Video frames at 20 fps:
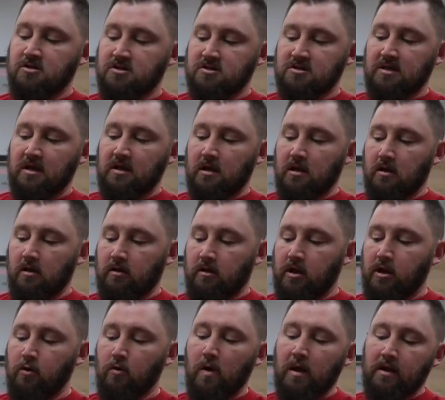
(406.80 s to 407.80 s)
just like a
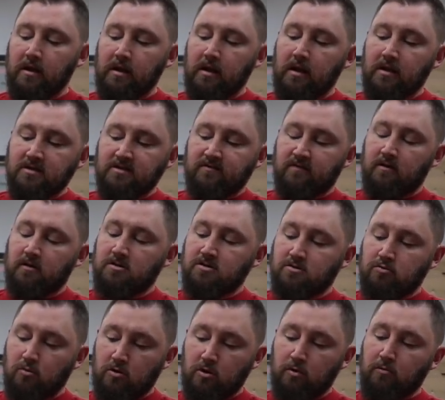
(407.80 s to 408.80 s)
QAD as far
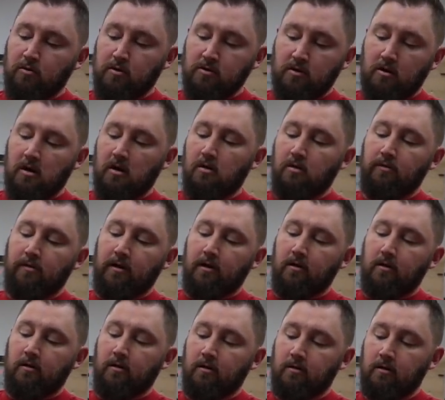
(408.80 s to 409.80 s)
as when you put your arrow in
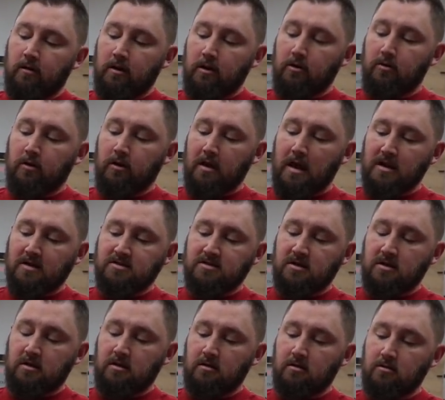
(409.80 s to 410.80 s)
there, you can
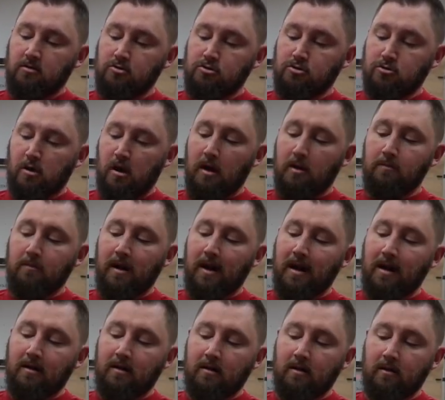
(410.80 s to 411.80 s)
actually draw
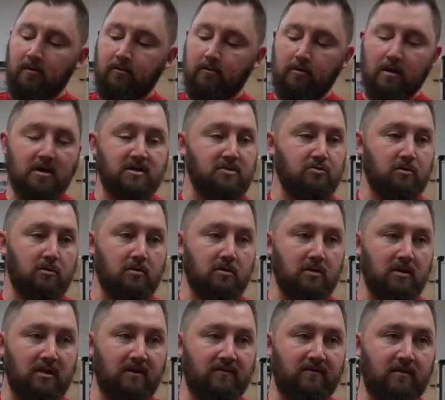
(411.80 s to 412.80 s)
back and the rest will
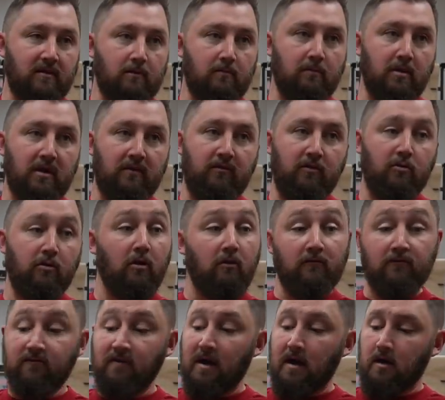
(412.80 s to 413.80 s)
lift. But if you
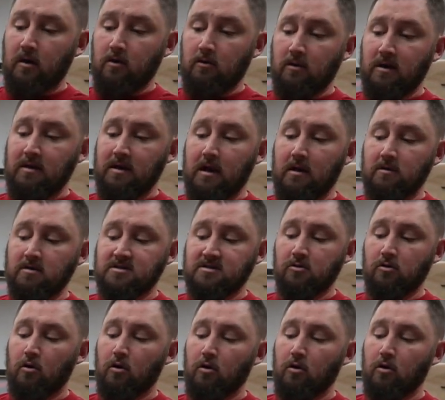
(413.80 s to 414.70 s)
don't fire and you let down, it still